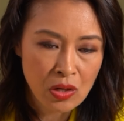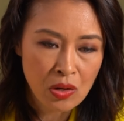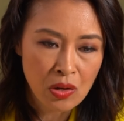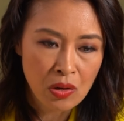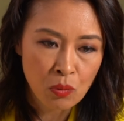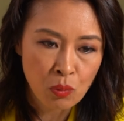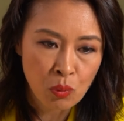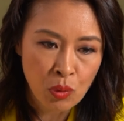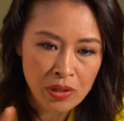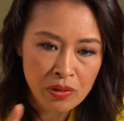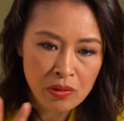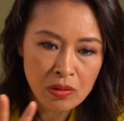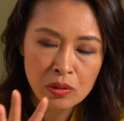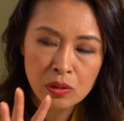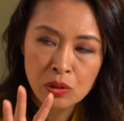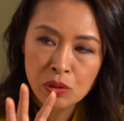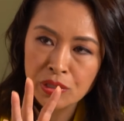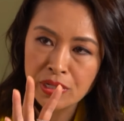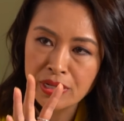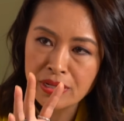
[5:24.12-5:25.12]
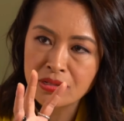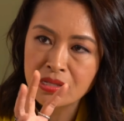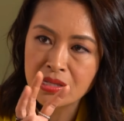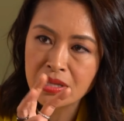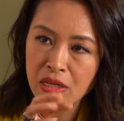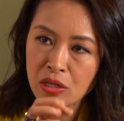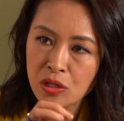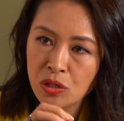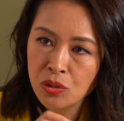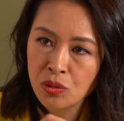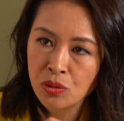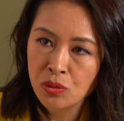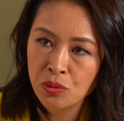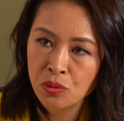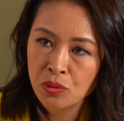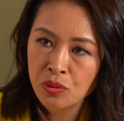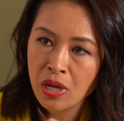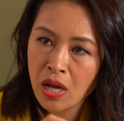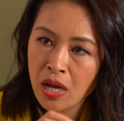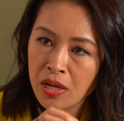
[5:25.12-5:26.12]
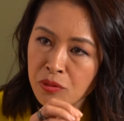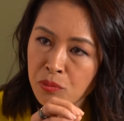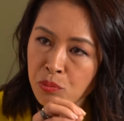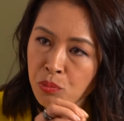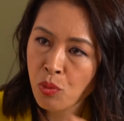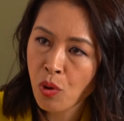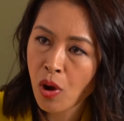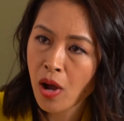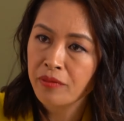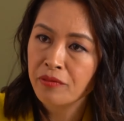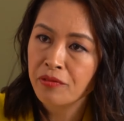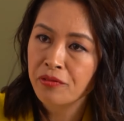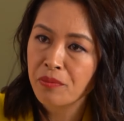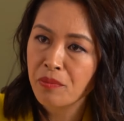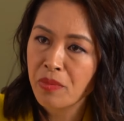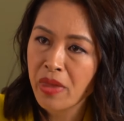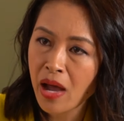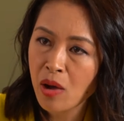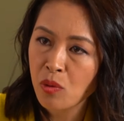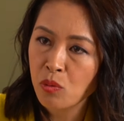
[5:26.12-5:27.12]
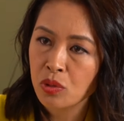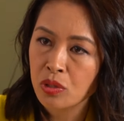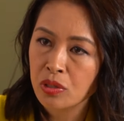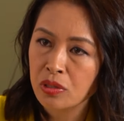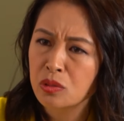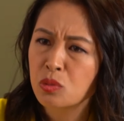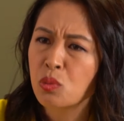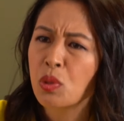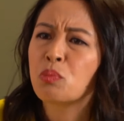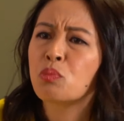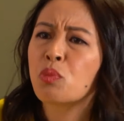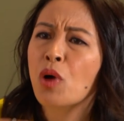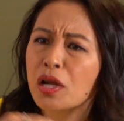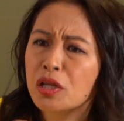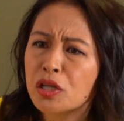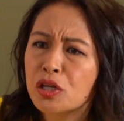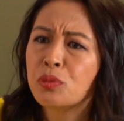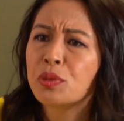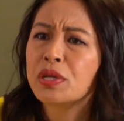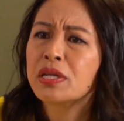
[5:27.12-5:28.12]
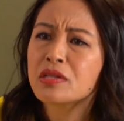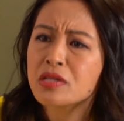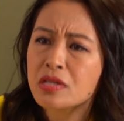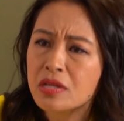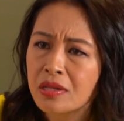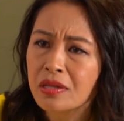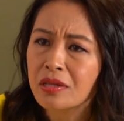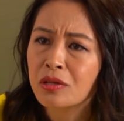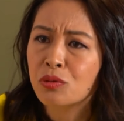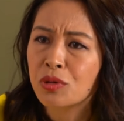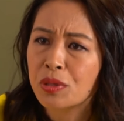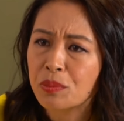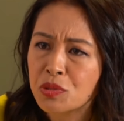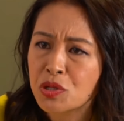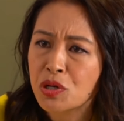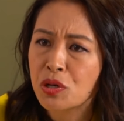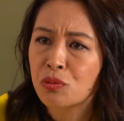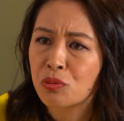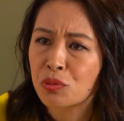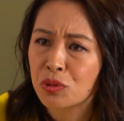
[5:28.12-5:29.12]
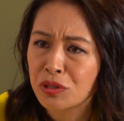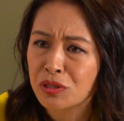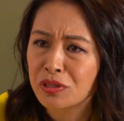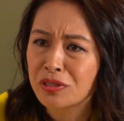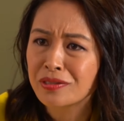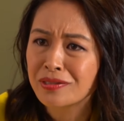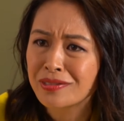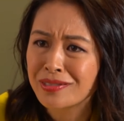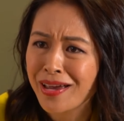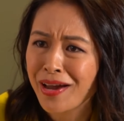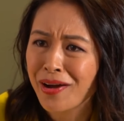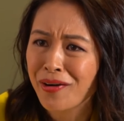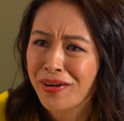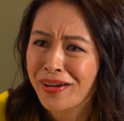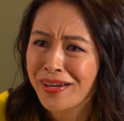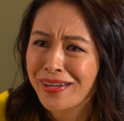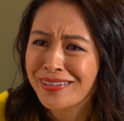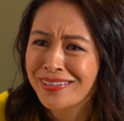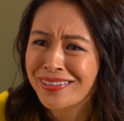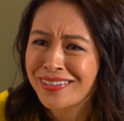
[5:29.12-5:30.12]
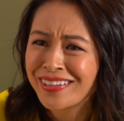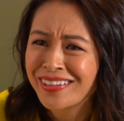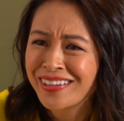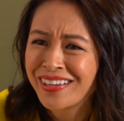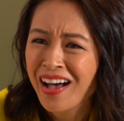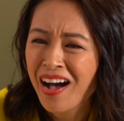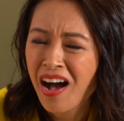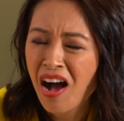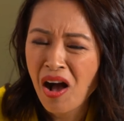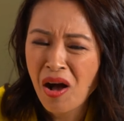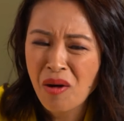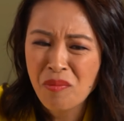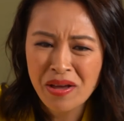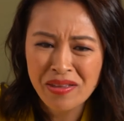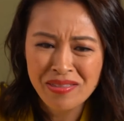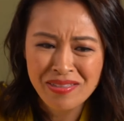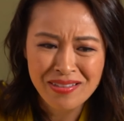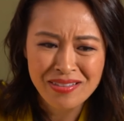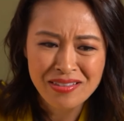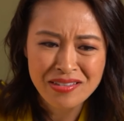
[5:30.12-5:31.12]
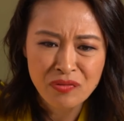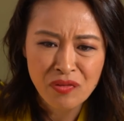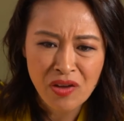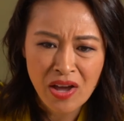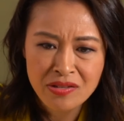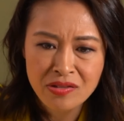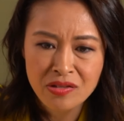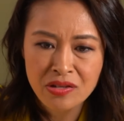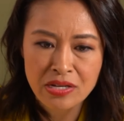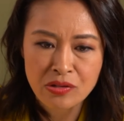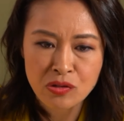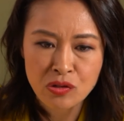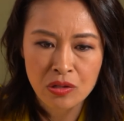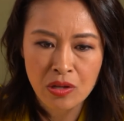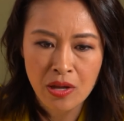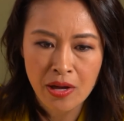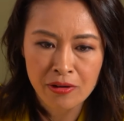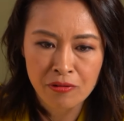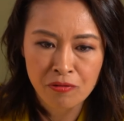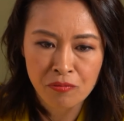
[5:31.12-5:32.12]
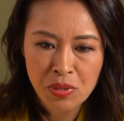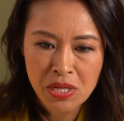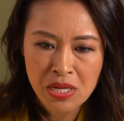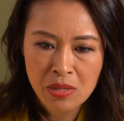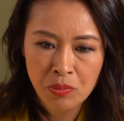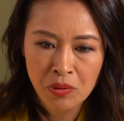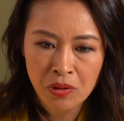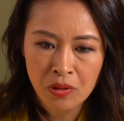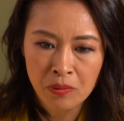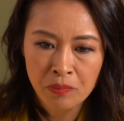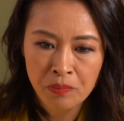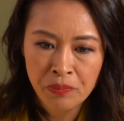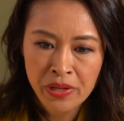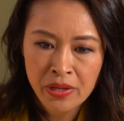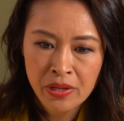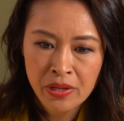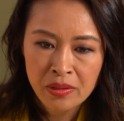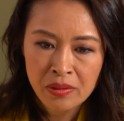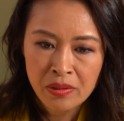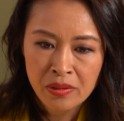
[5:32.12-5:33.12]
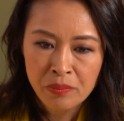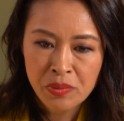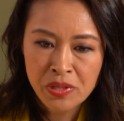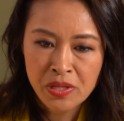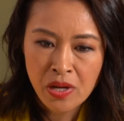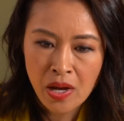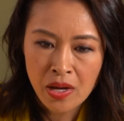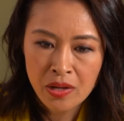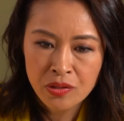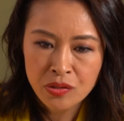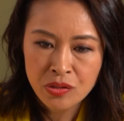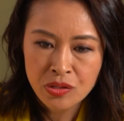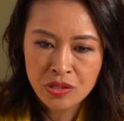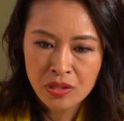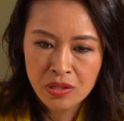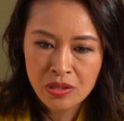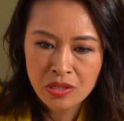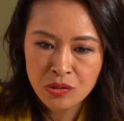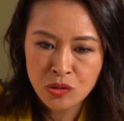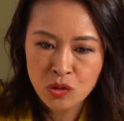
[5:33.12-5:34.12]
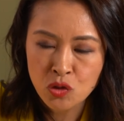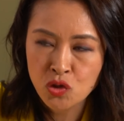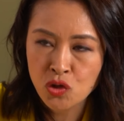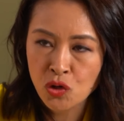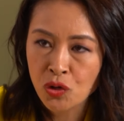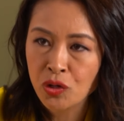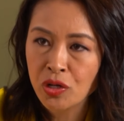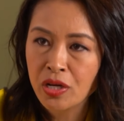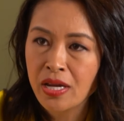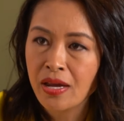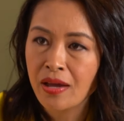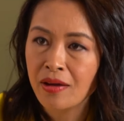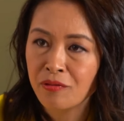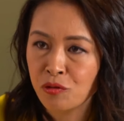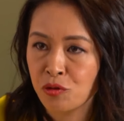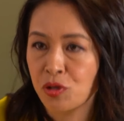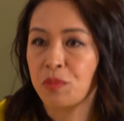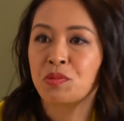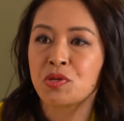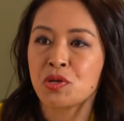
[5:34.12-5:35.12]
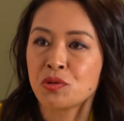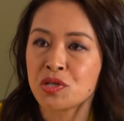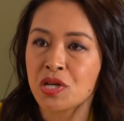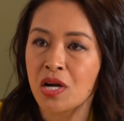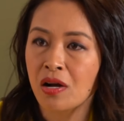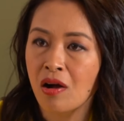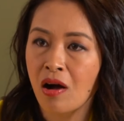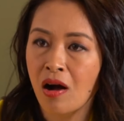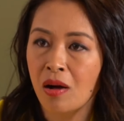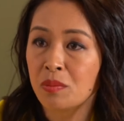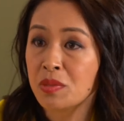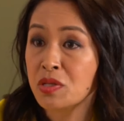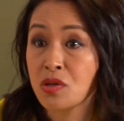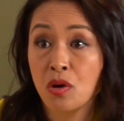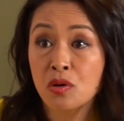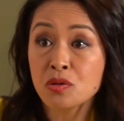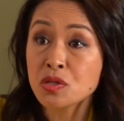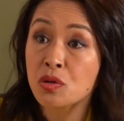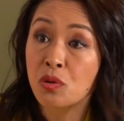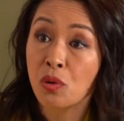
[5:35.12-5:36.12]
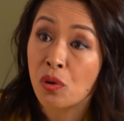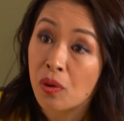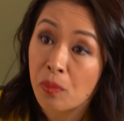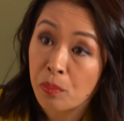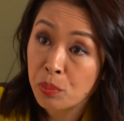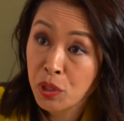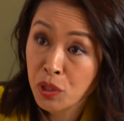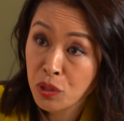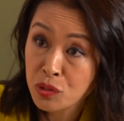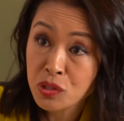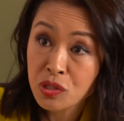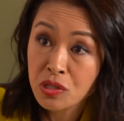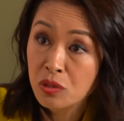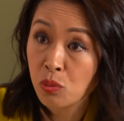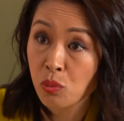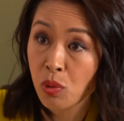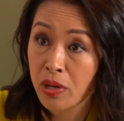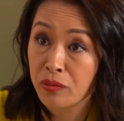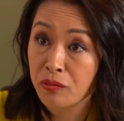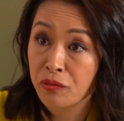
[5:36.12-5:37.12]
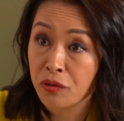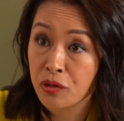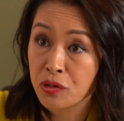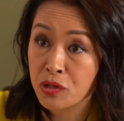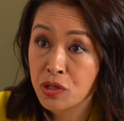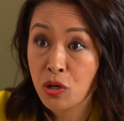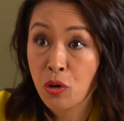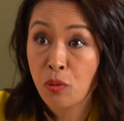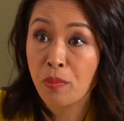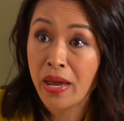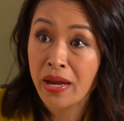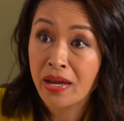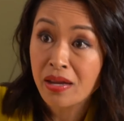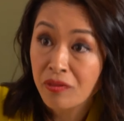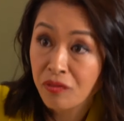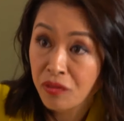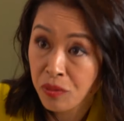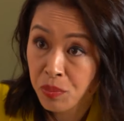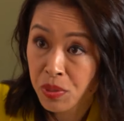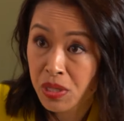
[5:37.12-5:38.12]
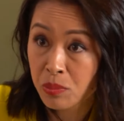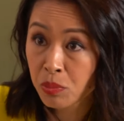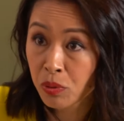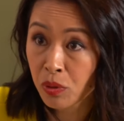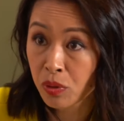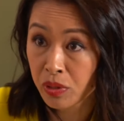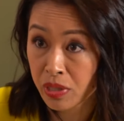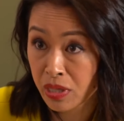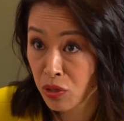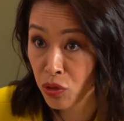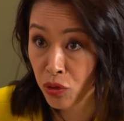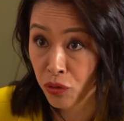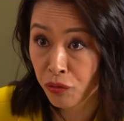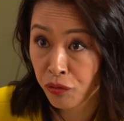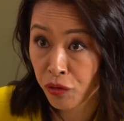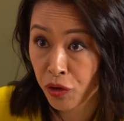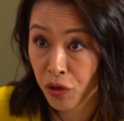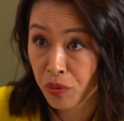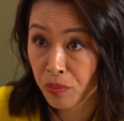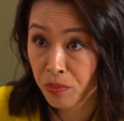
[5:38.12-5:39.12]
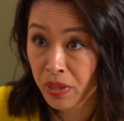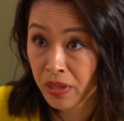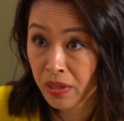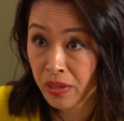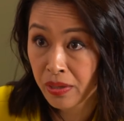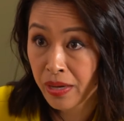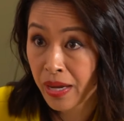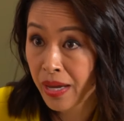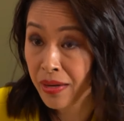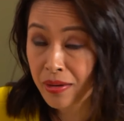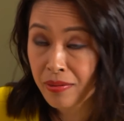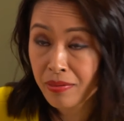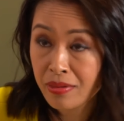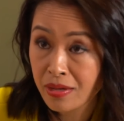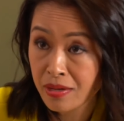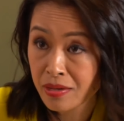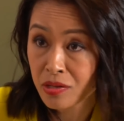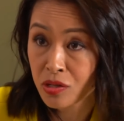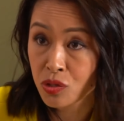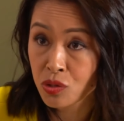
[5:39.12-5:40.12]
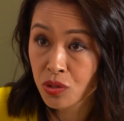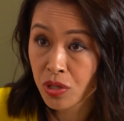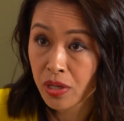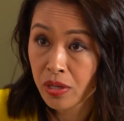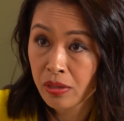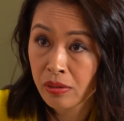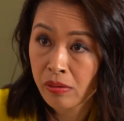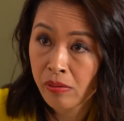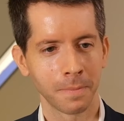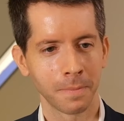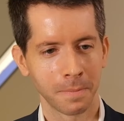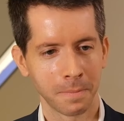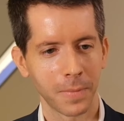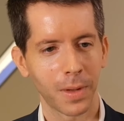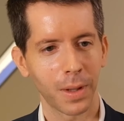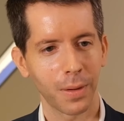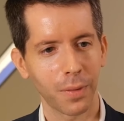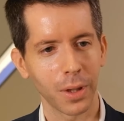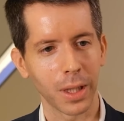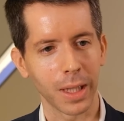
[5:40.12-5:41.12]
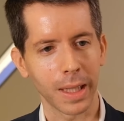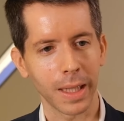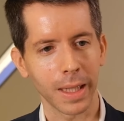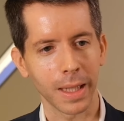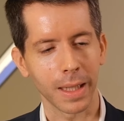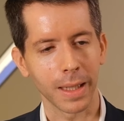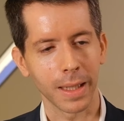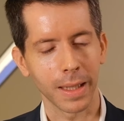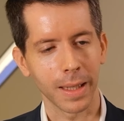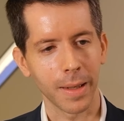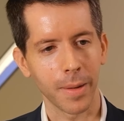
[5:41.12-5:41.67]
What are the learnings that you kind of brought from that world? What brought you into the crypto world, Eric? I think this fascinates a lot of people because this journey of Crypto.com is also a personal one for so many of the people in your firm and in the industry. Definitely.